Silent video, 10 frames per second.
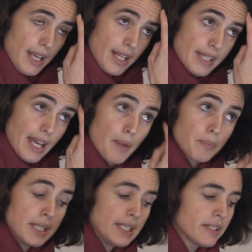its
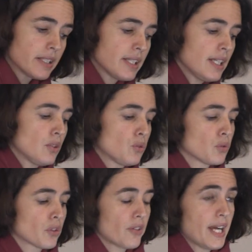ability
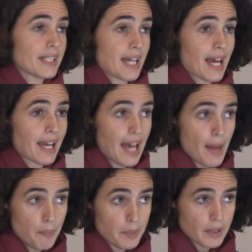to create a
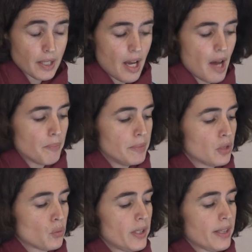gap
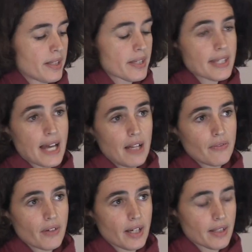between the
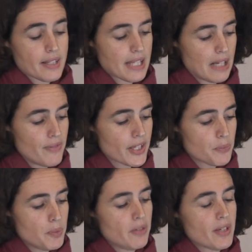self and the
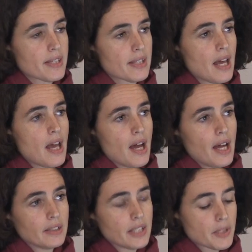self-experience,
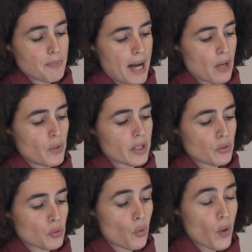and its power
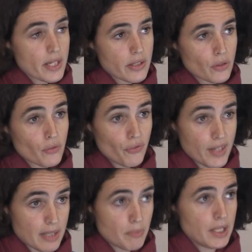to question
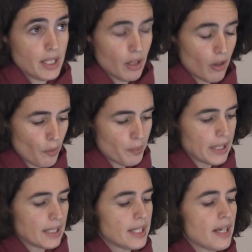visibly,
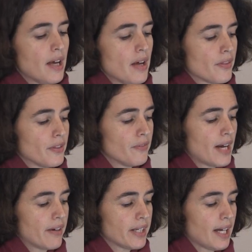openly, the
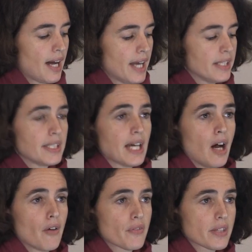very idea
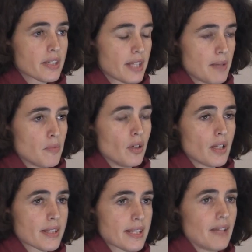of stable
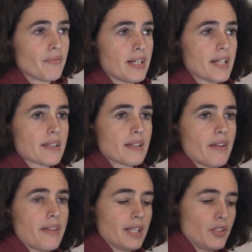selfness.
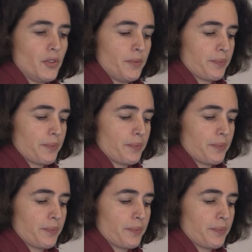Thank you.